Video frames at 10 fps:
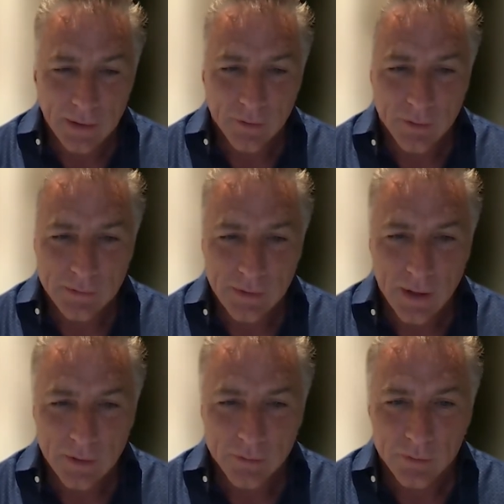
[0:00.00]
increase in
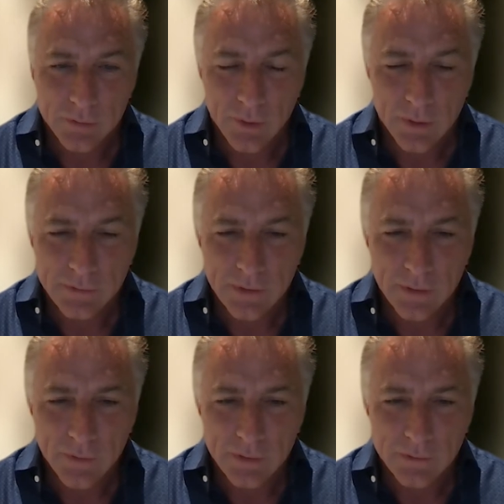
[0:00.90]
guidance was quite
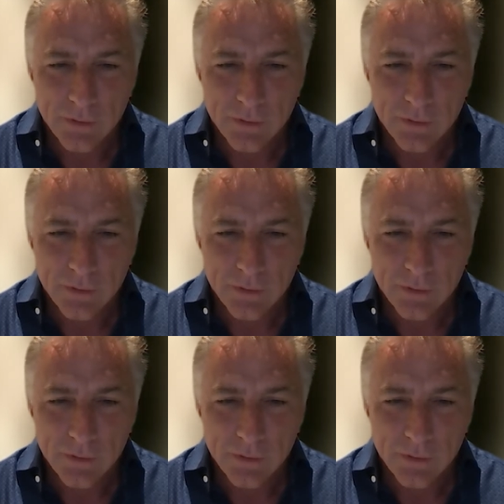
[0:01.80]
significant.